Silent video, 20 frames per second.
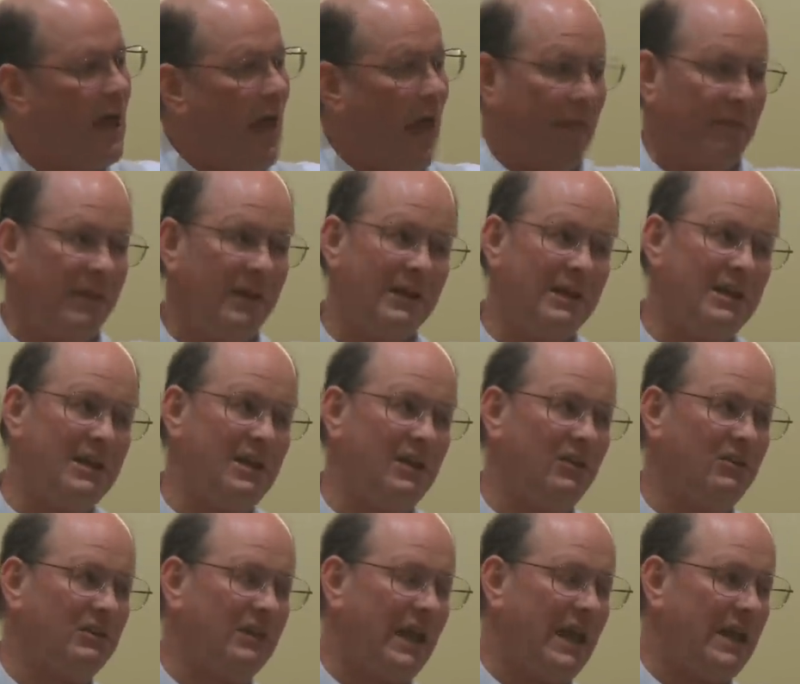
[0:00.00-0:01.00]
and then a
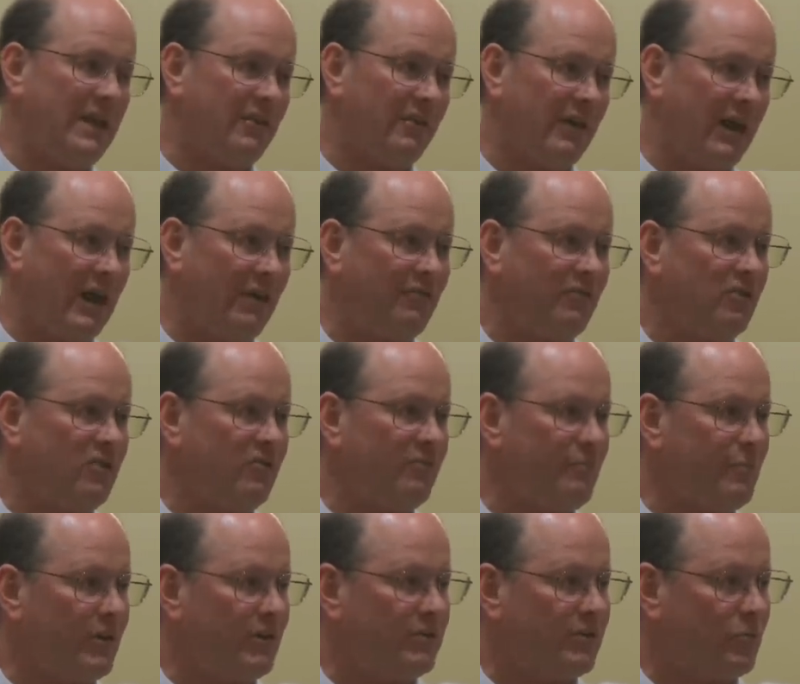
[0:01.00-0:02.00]
year later, after
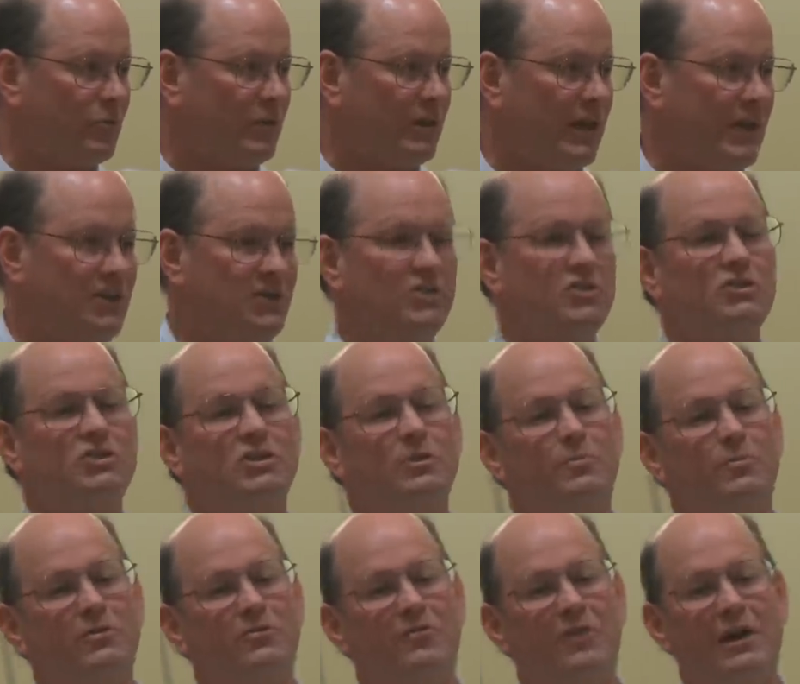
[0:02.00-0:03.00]
you've built a
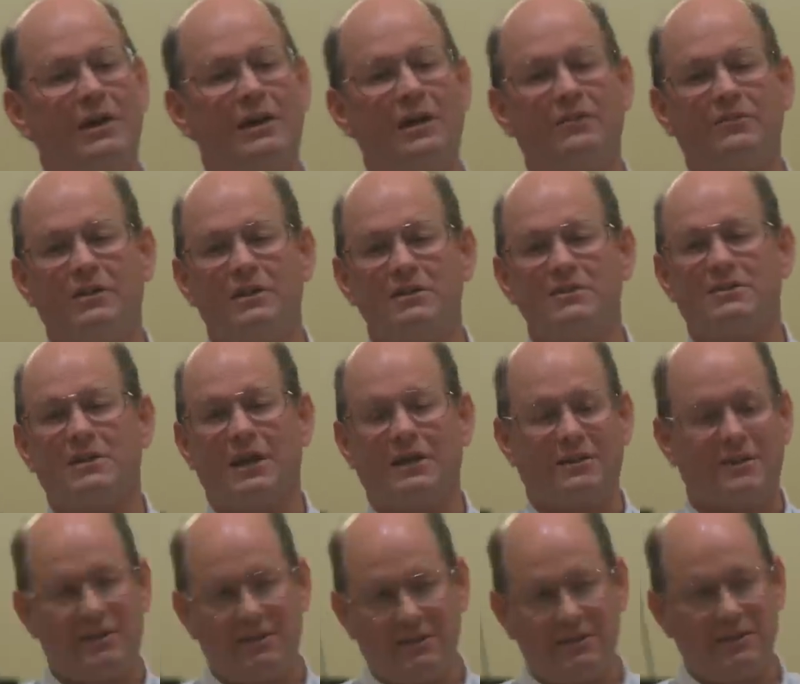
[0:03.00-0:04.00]
relationship, you find out that he's
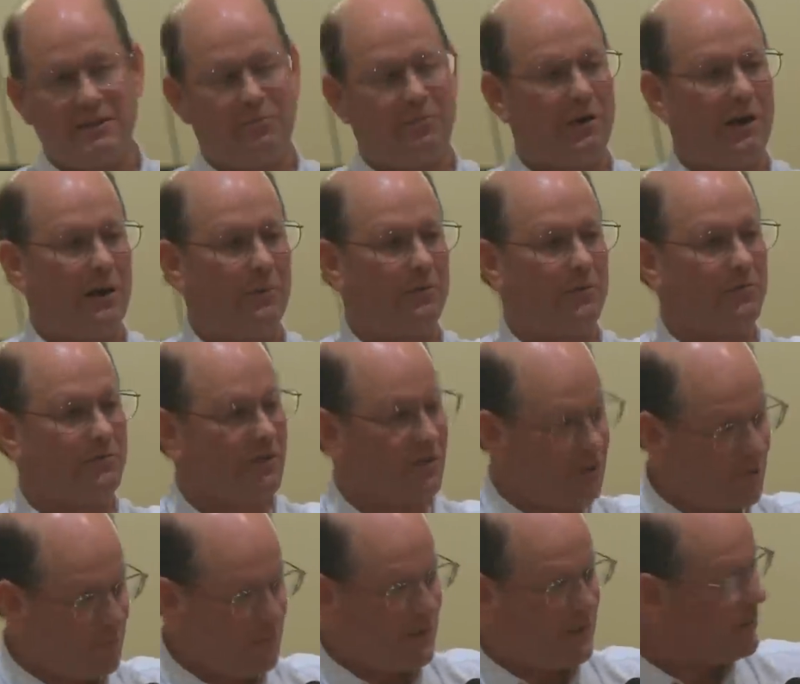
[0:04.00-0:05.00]
got kidney problems,
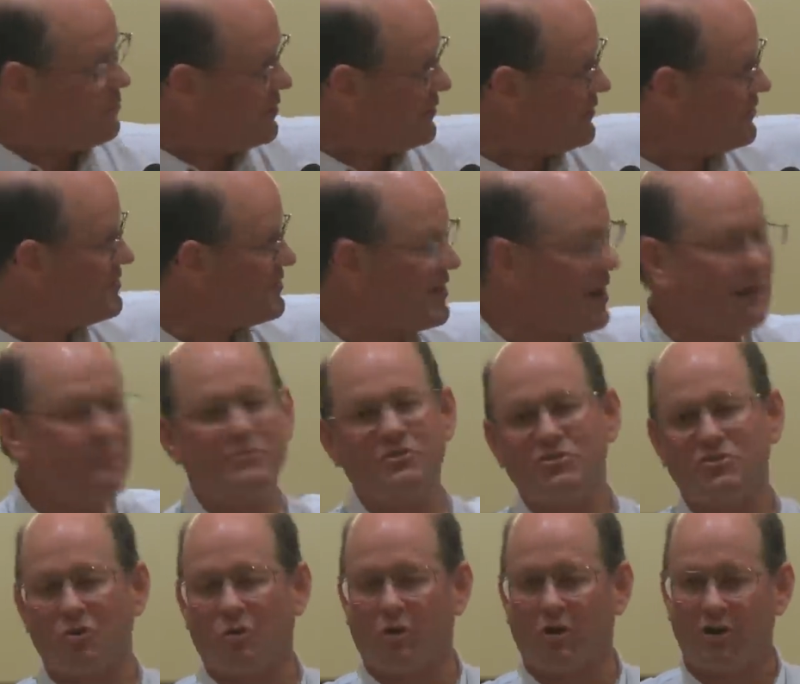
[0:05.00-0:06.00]
and you meet him at the same
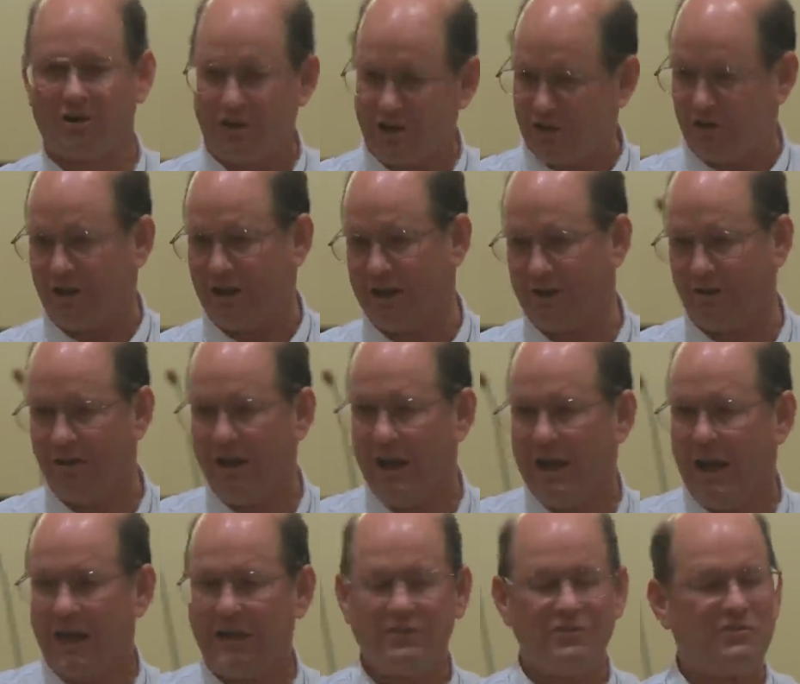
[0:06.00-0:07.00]
store a year later,
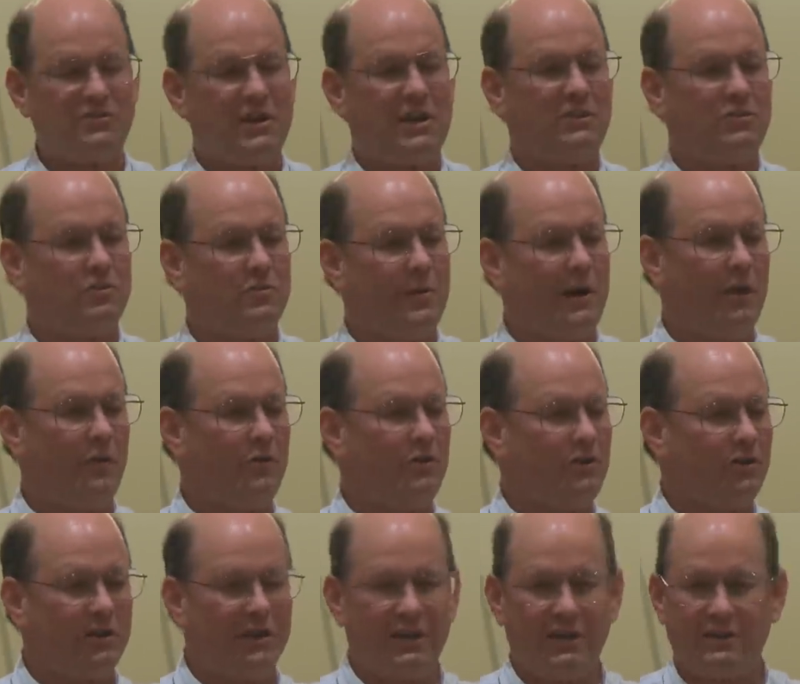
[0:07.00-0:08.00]
and you say to him, how are
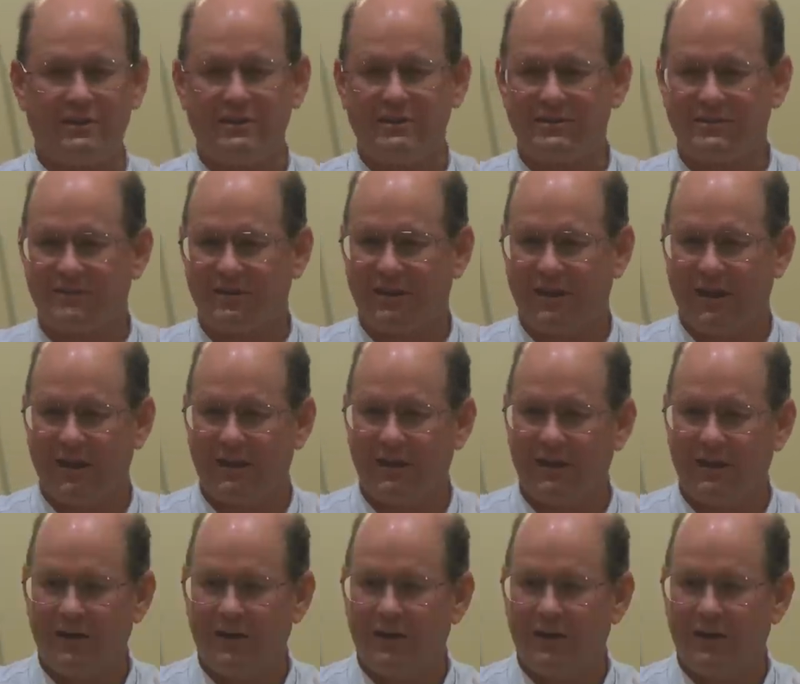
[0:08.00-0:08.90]
your kidneys today?